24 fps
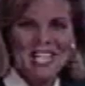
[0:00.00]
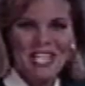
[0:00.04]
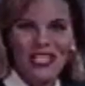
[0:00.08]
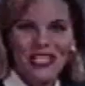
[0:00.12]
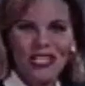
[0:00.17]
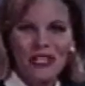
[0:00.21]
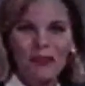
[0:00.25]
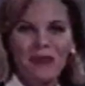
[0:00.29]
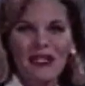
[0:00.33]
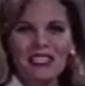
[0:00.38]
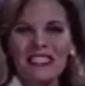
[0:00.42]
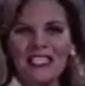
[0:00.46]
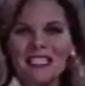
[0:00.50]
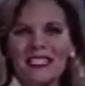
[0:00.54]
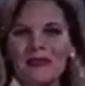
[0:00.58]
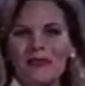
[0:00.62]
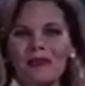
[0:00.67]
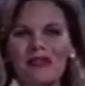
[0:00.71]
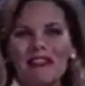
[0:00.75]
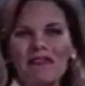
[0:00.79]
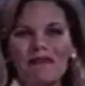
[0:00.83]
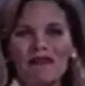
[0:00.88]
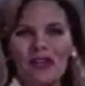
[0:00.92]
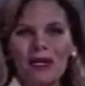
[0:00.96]
Your
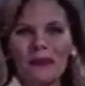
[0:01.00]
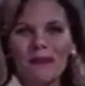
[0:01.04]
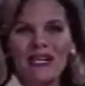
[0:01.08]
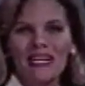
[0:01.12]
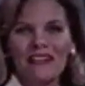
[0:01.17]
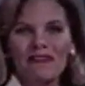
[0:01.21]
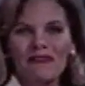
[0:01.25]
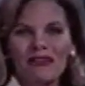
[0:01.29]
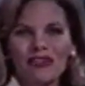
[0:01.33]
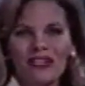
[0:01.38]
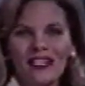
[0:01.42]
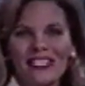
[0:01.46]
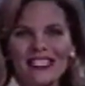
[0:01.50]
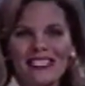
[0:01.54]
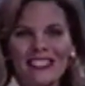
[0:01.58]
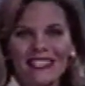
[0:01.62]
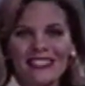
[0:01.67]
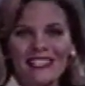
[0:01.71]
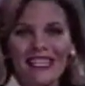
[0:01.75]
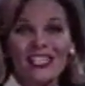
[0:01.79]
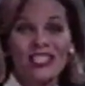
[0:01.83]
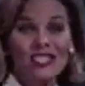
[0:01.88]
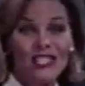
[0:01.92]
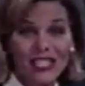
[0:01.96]
multi-spin 4x4
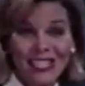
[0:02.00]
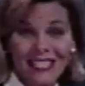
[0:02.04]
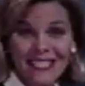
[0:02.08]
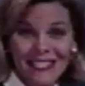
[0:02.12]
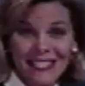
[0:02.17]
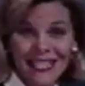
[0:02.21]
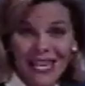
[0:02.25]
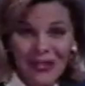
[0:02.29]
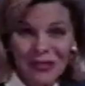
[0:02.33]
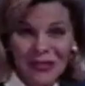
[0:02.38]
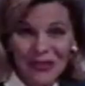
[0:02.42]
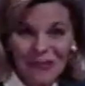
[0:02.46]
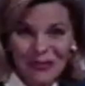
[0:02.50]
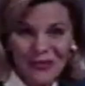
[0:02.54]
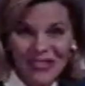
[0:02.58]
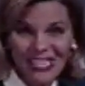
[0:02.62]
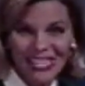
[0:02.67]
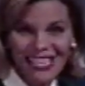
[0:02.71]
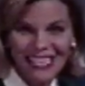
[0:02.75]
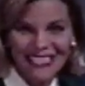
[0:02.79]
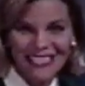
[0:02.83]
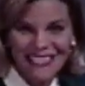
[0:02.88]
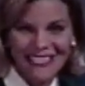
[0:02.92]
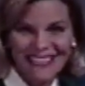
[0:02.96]
installation is now
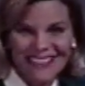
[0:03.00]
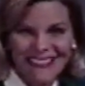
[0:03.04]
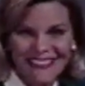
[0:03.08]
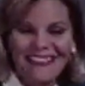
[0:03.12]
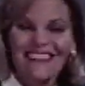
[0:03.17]
complete,